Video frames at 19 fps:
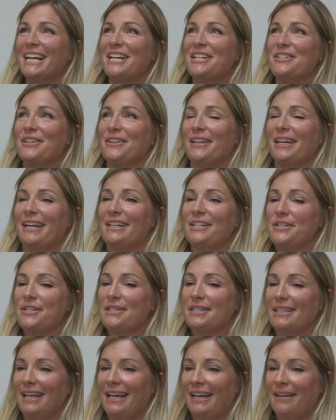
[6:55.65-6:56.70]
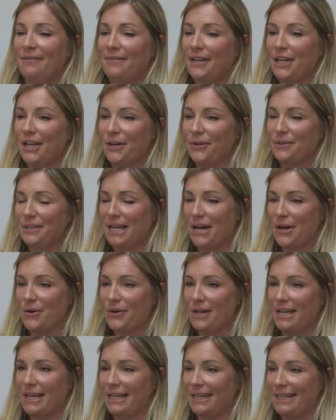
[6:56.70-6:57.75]
So they just had videos
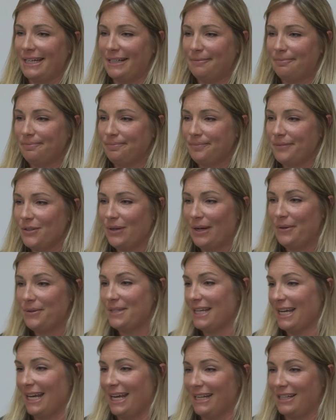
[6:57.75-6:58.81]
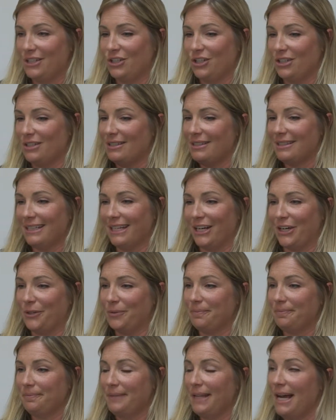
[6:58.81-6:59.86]
out, and so I would say it's just,
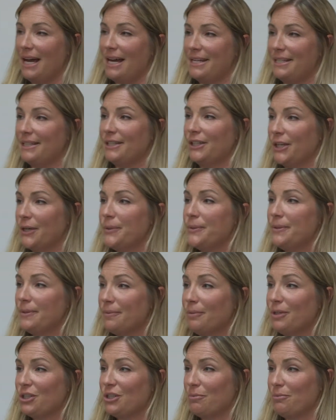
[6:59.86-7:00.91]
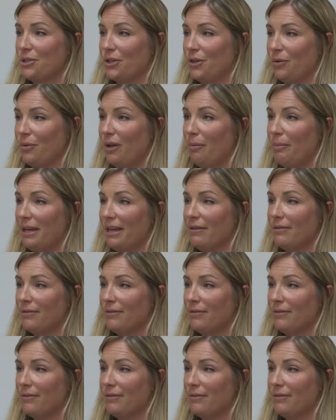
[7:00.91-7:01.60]
highs and lows, which I'm sure it will be